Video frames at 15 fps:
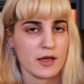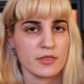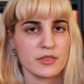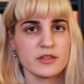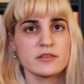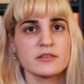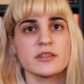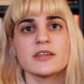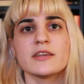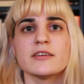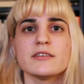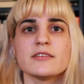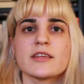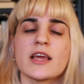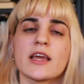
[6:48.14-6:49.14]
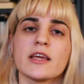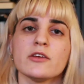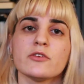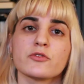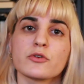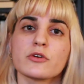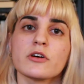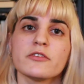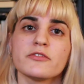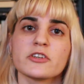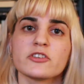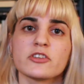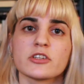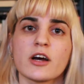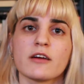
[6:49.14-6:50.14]
This is a historical
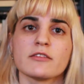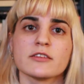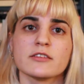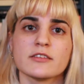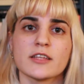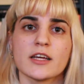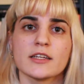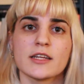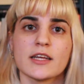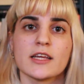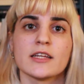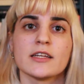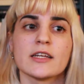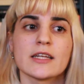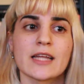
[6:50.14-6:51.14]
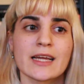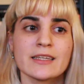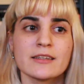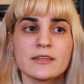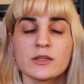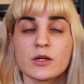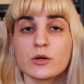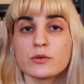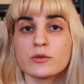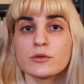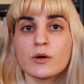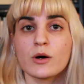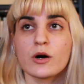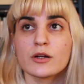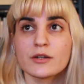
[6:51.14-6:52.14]
fiction novel set in
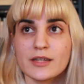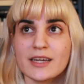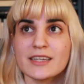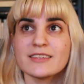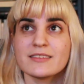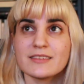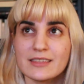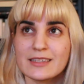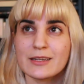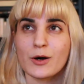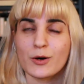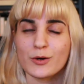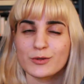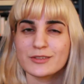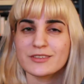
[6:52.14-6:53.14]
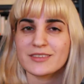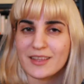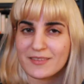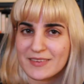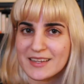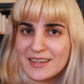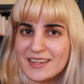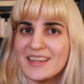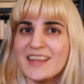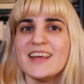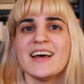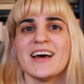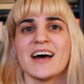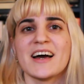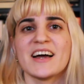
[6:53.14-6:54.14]
1907
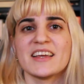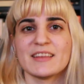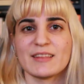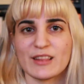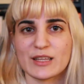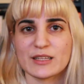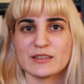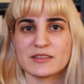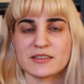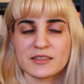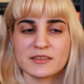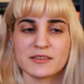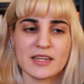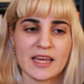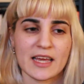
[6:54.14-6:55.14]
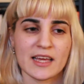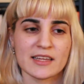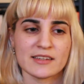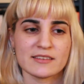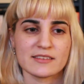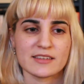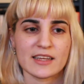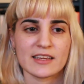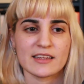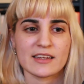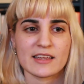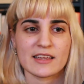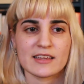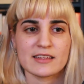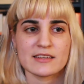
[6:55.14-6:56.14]
in London, and
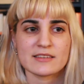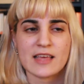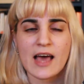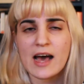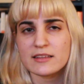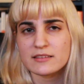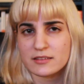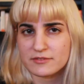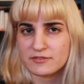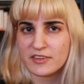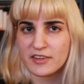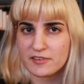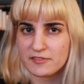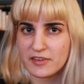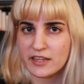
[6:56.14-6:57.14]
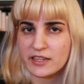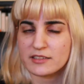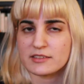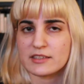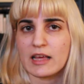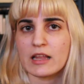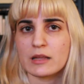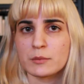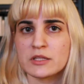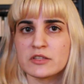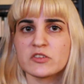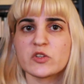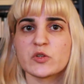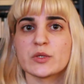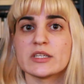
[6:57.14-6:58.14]
it has some fantasy
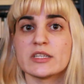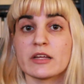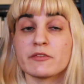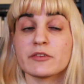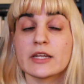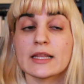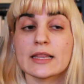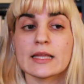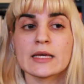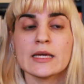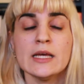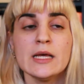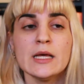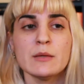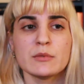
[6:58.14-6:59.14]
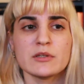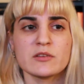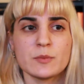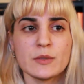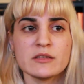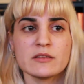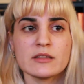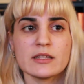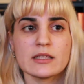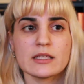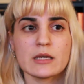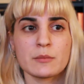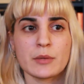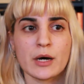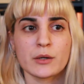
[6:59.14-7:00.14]
elements to it, definitely. But it's
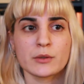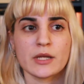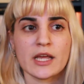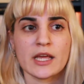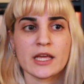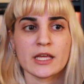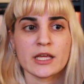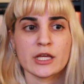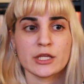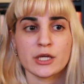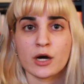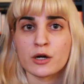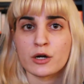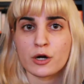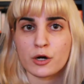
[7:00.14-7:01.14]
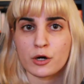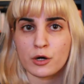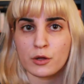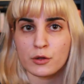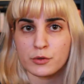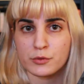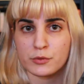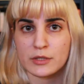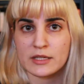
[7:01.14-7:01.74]
basically about a young girl who